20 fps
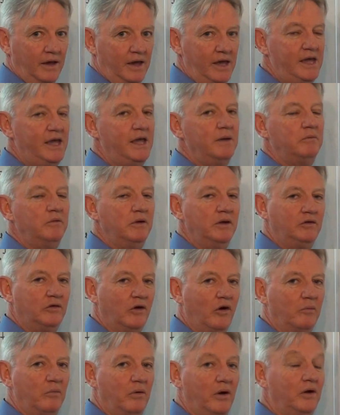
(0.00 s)
He kept being
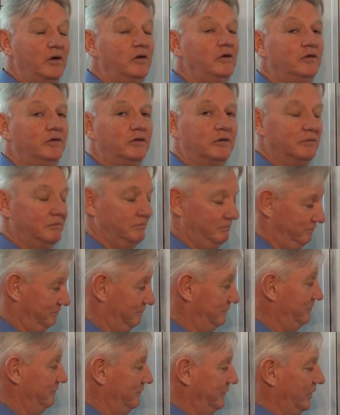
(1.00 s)
told by his
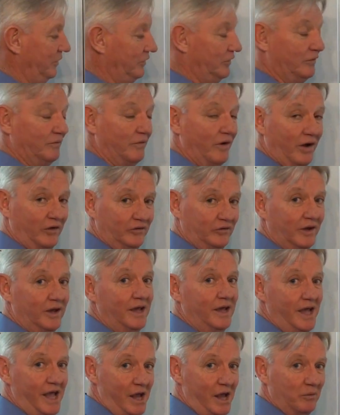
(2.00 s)
advisor
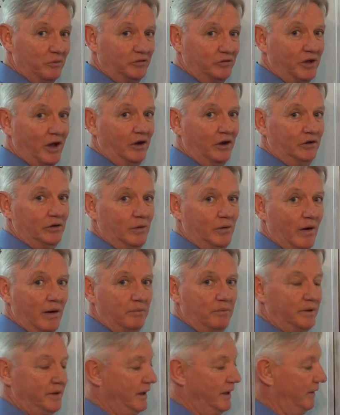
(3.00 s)
it was going to go
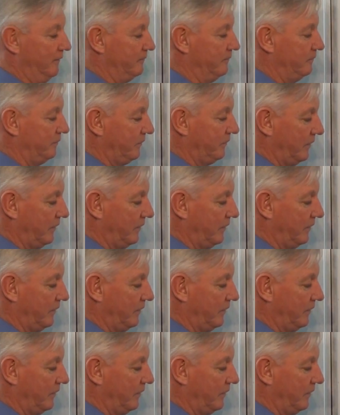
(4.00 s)
up again.